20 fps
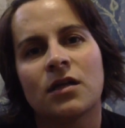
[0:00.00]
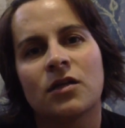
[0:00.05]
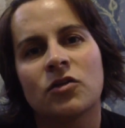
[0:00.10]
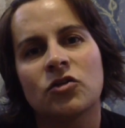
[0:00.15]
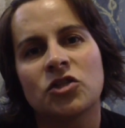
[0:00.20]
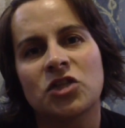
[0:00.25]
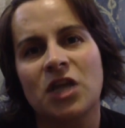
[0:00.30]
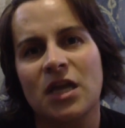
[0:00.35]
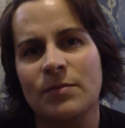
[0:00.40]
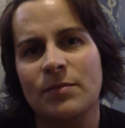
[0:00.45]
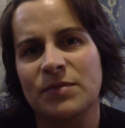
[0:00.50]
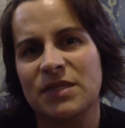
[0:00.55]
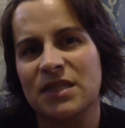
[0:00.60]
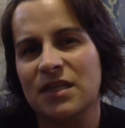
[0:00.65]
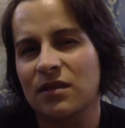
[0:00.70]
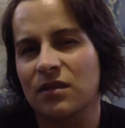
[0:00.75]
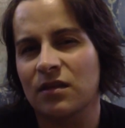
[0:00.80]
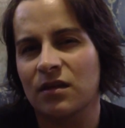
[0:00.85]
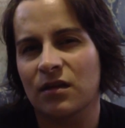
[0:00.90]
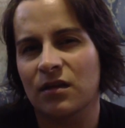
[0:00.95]
shapes
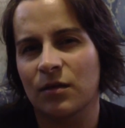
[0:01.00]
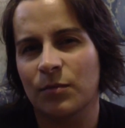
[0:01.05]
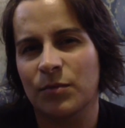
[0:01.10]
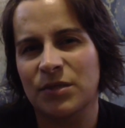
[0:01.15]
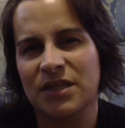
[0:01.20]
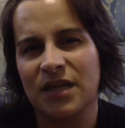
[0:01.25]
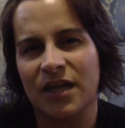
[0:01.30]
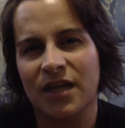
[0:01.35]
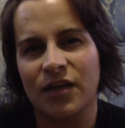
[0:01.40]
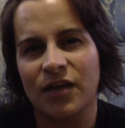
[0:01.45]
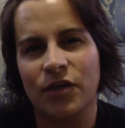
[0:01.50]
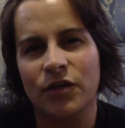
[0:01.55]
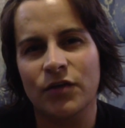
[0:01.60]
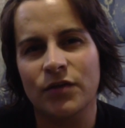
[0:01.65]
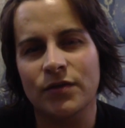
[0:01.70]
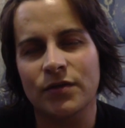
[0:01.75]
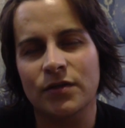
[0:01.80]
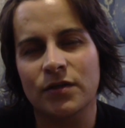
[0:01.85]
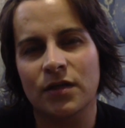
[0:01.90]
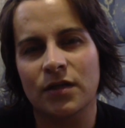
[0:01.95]
in the
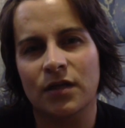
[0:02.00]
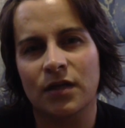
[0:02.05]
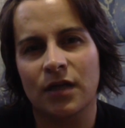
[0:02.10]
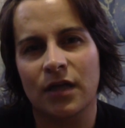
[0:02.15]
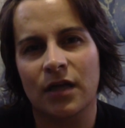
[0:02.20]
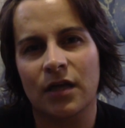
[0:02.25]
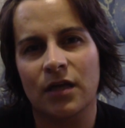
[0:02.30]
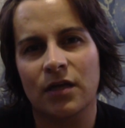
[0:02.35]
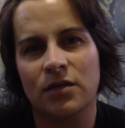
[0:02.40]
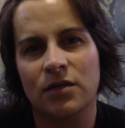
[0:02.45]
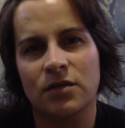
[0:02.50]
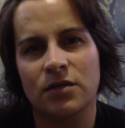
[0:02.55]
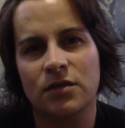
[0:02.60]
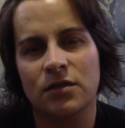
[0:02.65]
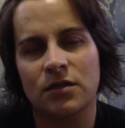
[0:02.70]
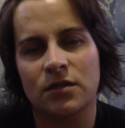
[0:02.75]
potatoes and